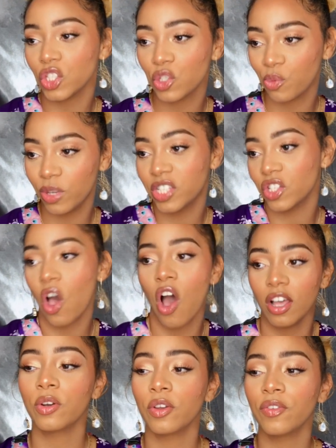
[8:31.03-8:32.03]
Weak
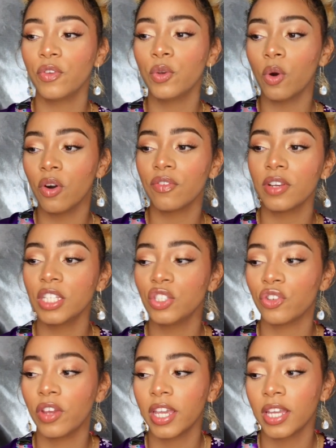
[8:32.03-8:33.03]
sauce. If you overly
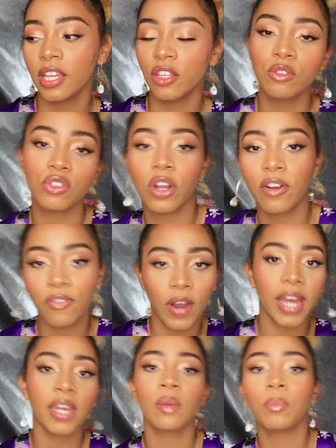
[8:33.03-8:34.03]
drink and then you start
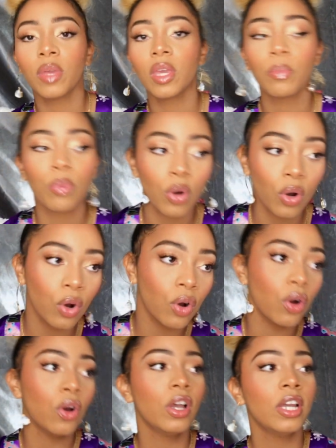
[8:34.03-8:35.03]
fighting
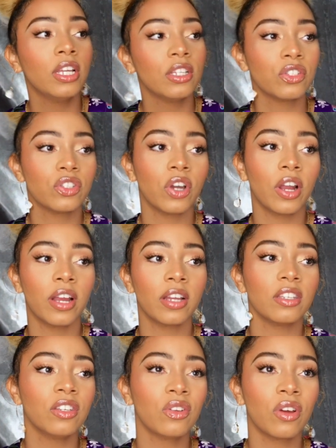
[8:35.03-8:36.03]
people,
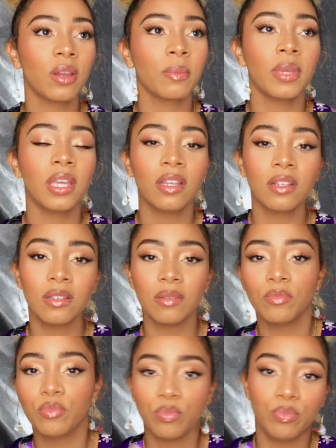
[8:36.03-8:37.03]
start, you know what I mean,
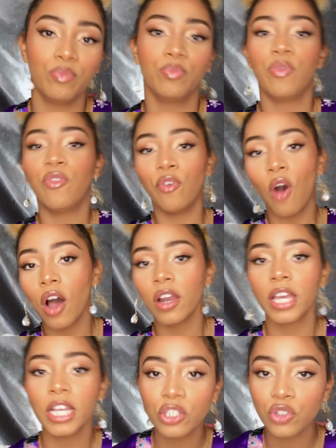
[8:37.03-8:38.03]

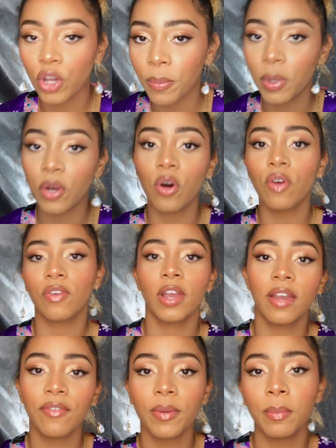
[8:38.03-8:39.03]
falling, tripping over
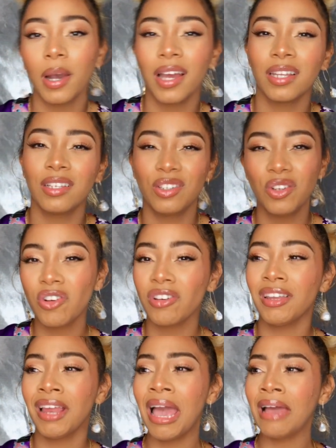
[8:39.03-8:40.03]
everybody, you know
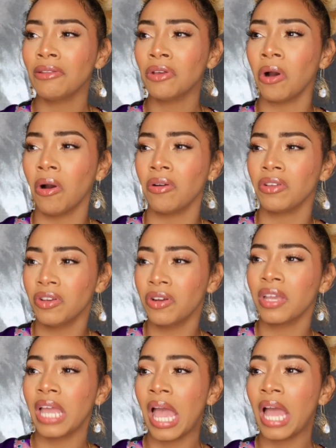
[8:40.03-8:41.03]
can
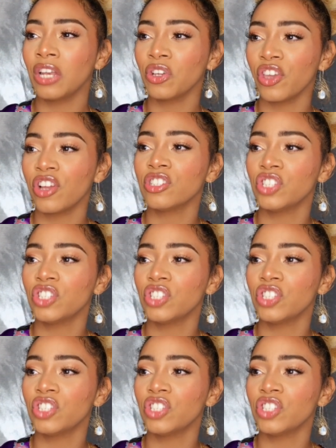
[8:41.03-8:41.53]
handle your